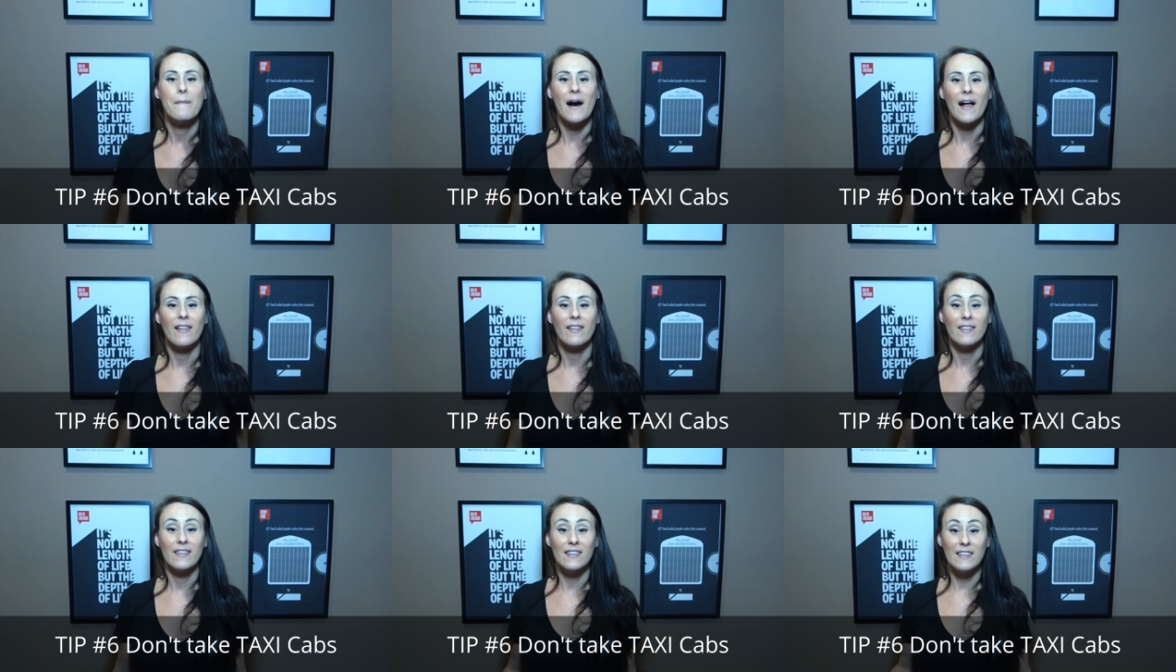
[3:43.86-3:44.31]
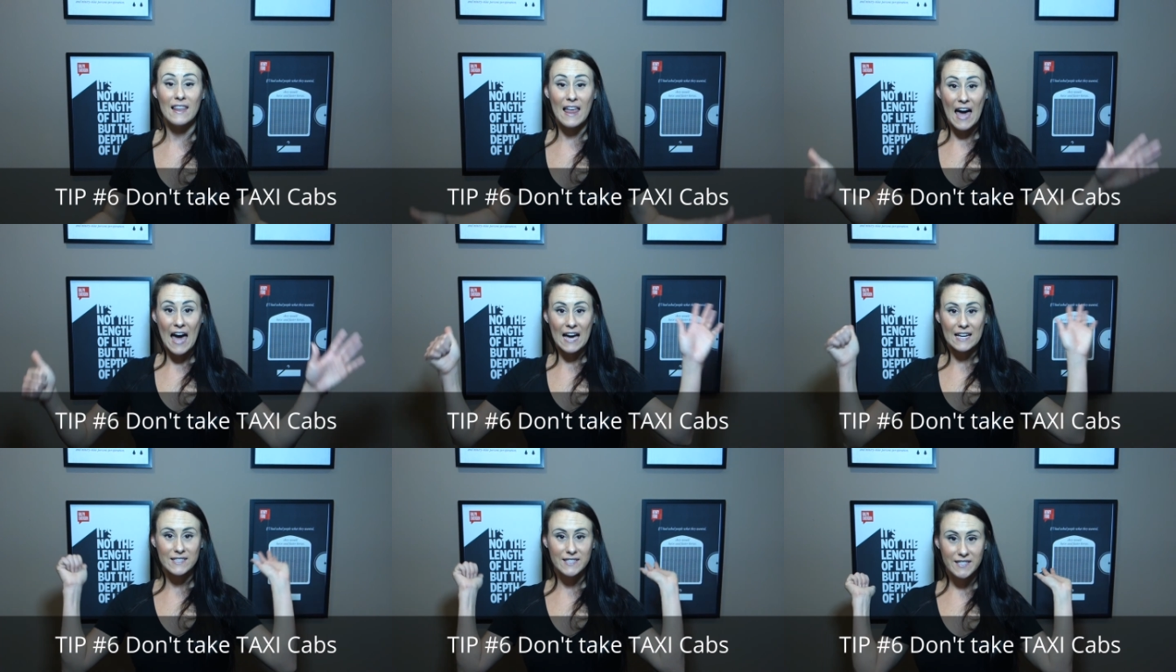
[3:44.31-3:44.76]
my
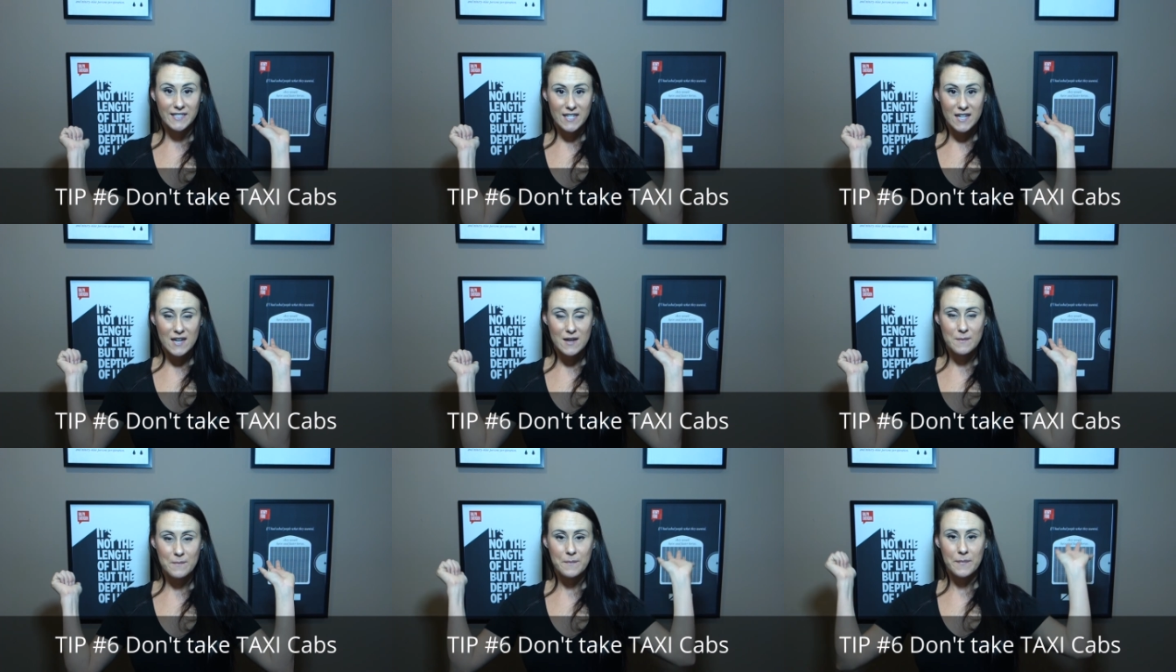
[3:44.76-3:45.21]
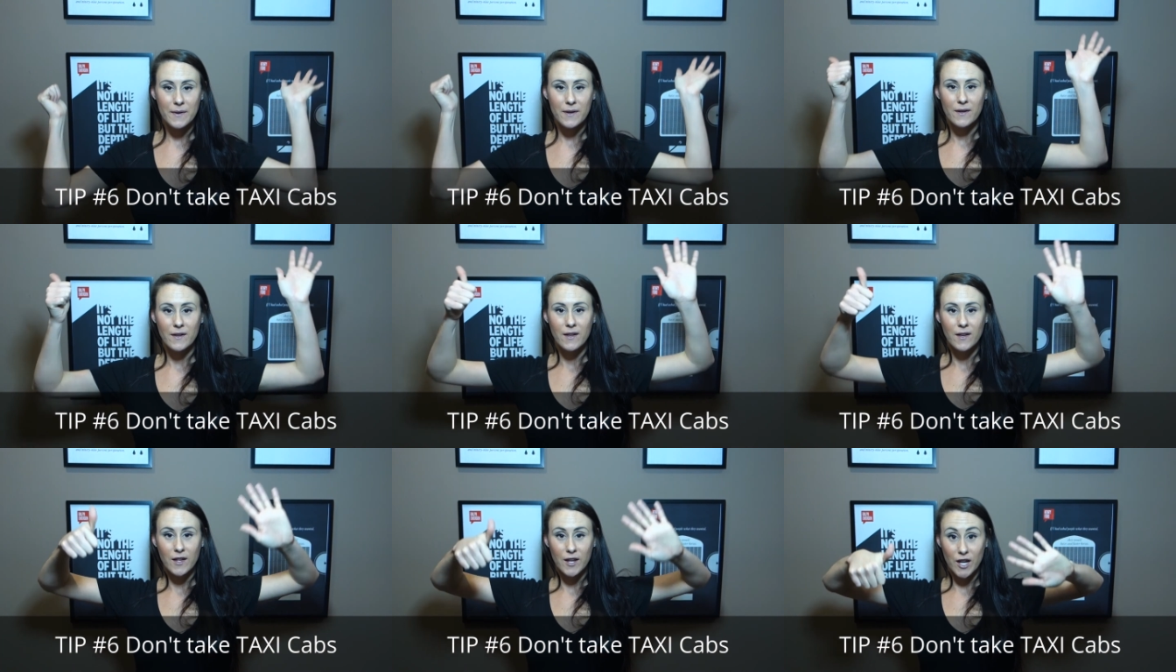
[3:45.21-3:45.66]
last tip,
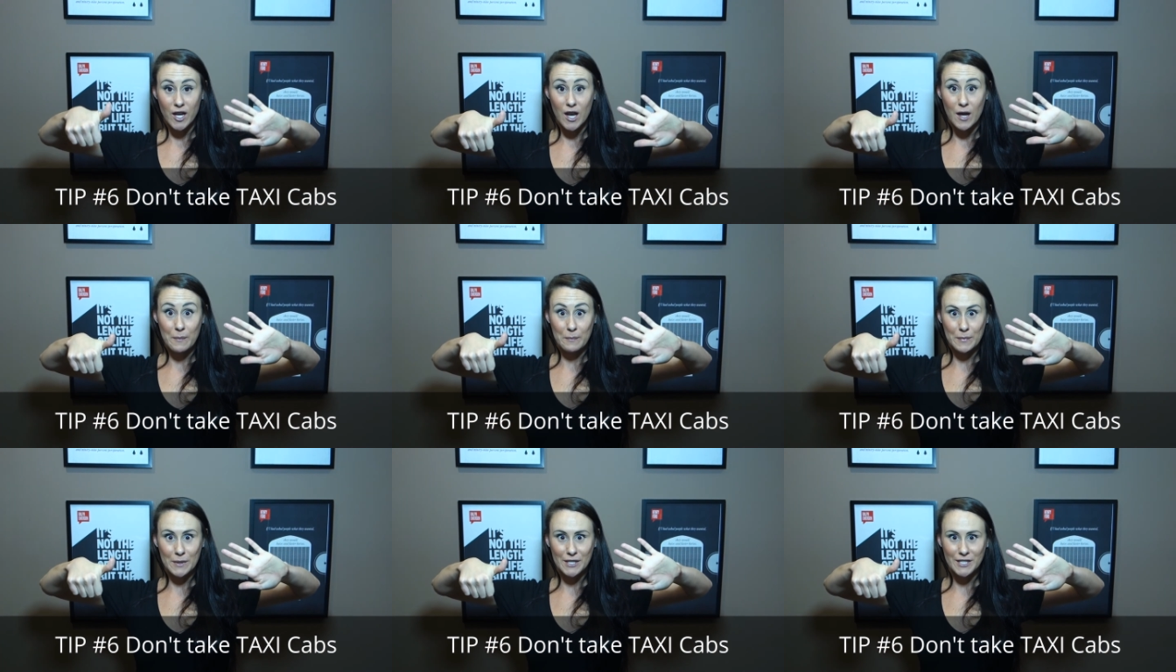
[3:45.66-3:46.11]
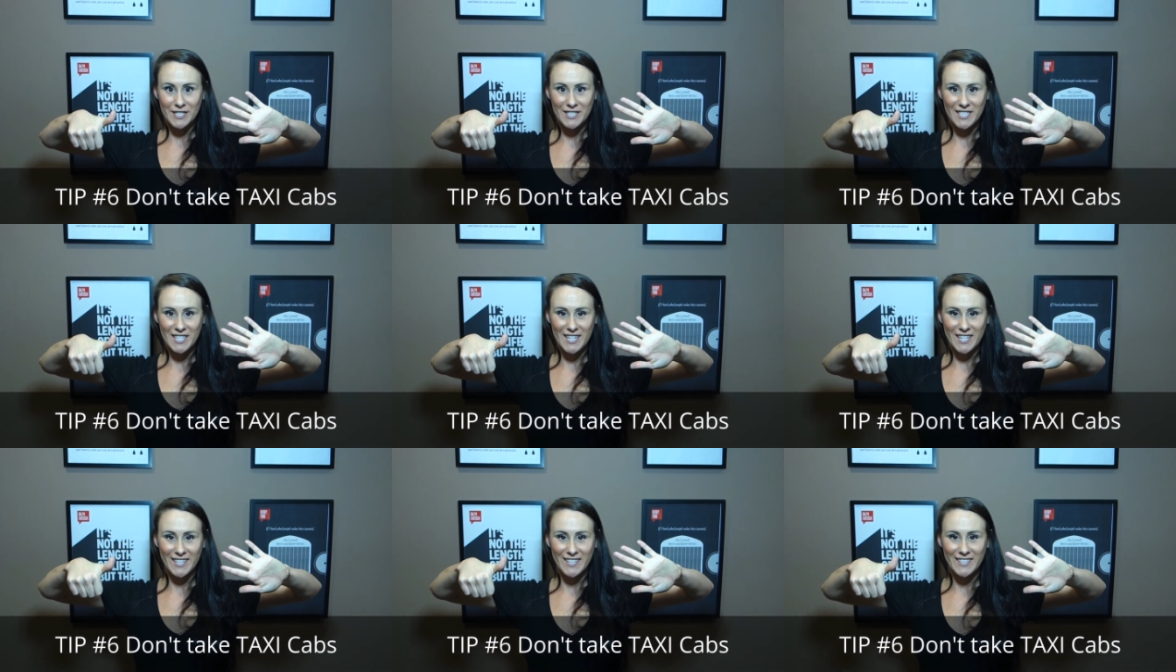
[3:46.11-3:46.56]
number
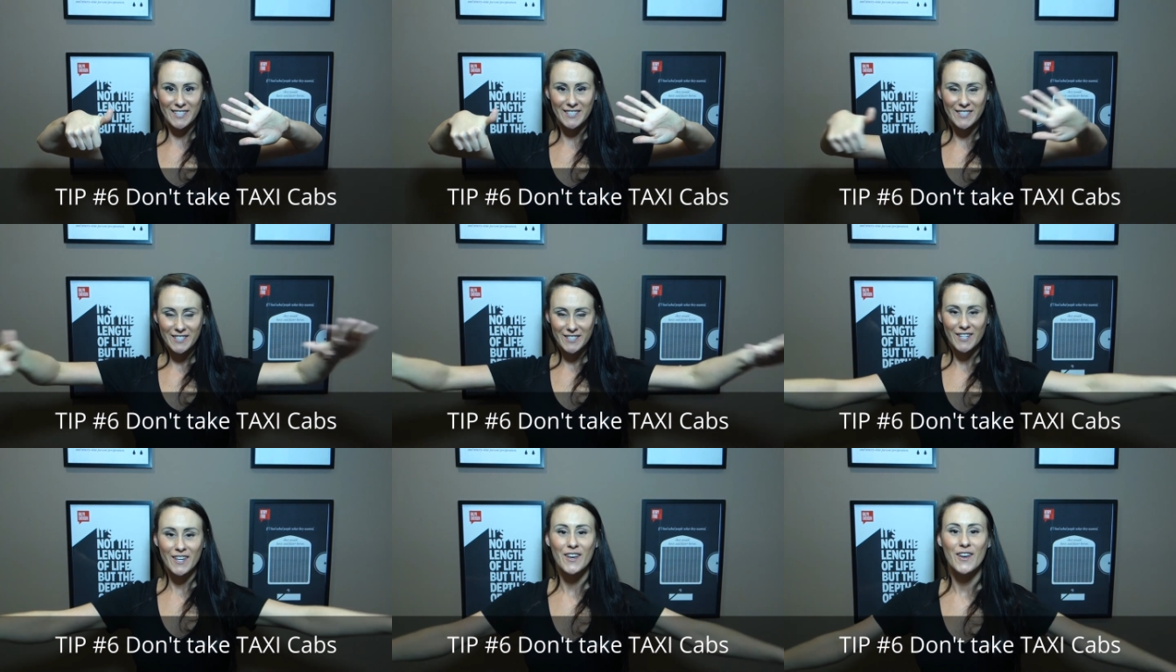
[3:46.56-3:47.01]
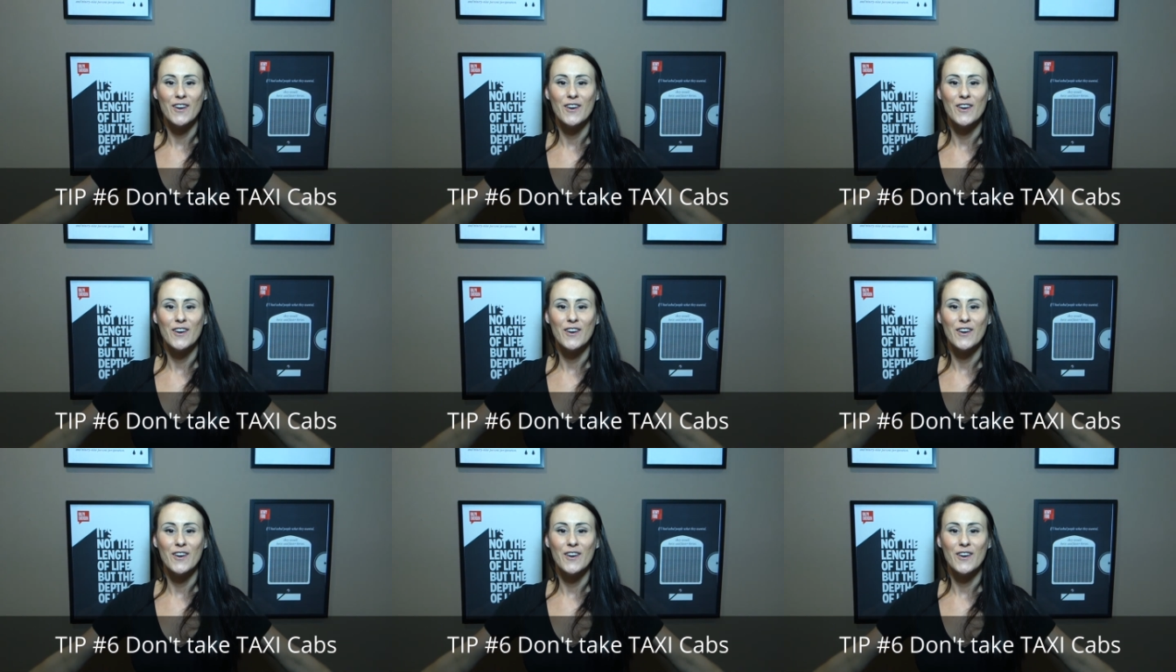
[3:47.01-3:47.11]
six,